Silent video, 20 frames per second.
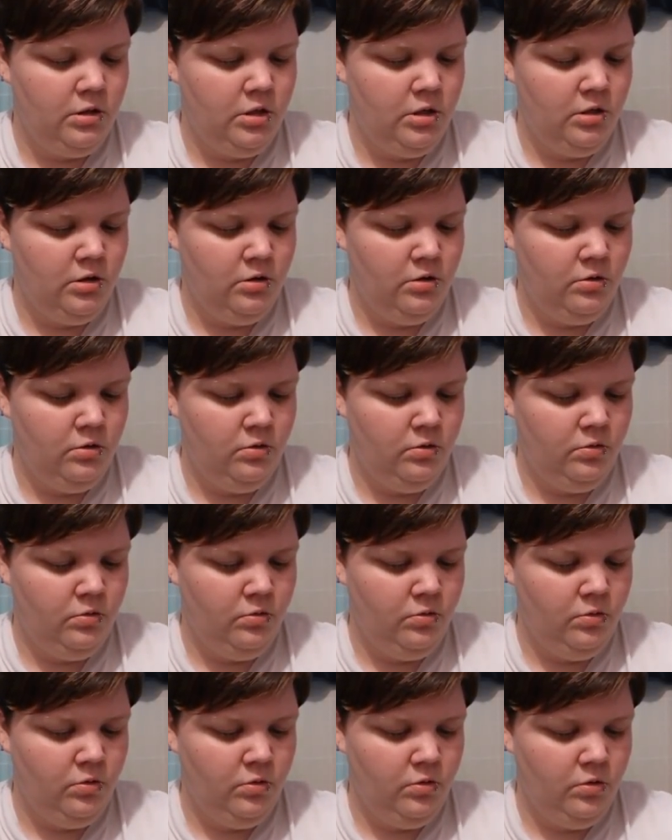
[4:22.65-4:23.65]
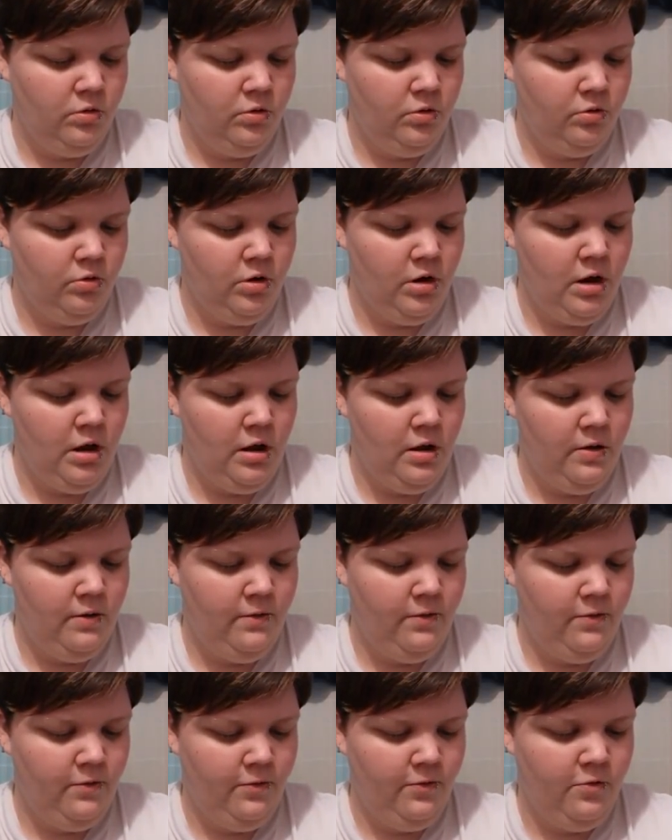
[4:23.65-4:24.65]
two, three,
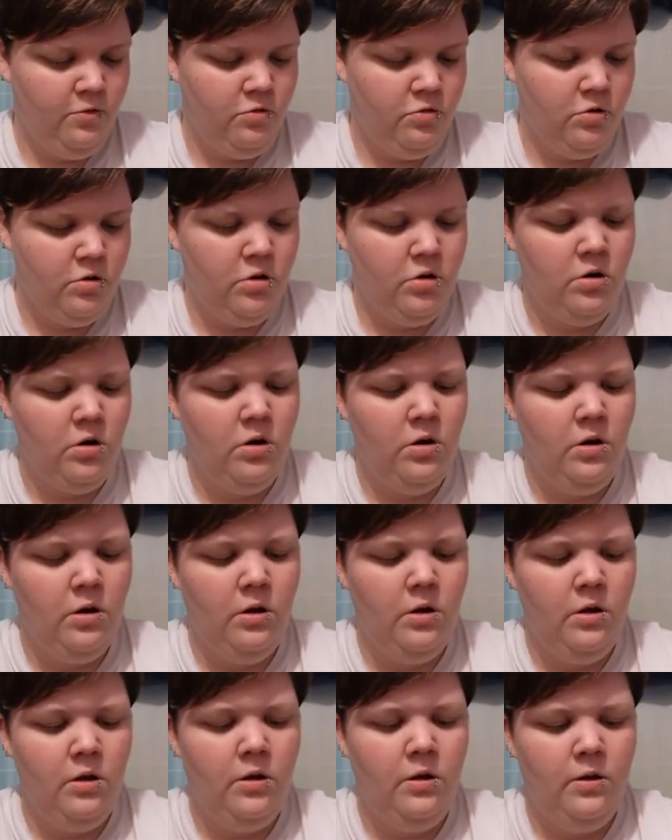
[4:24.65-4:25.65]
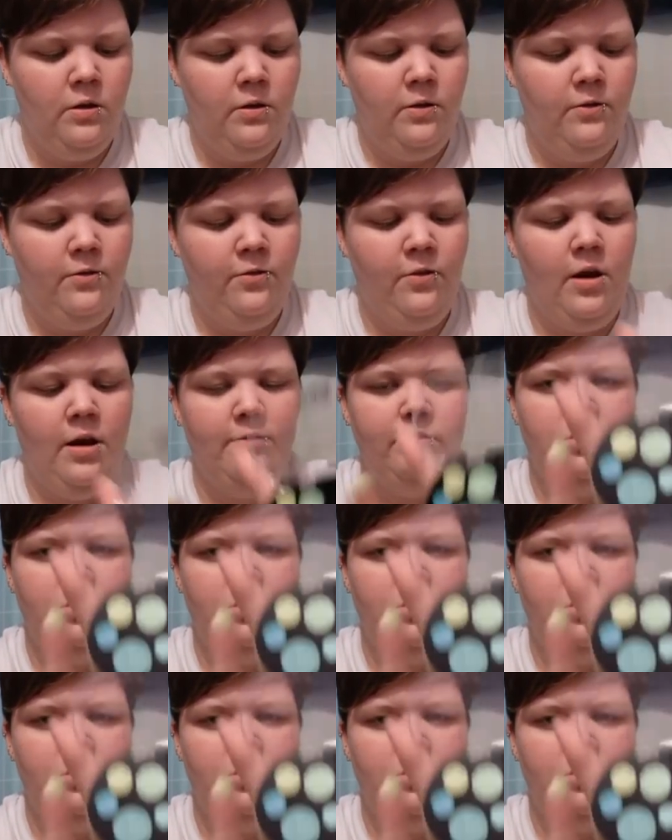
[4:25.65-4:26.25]
four, five.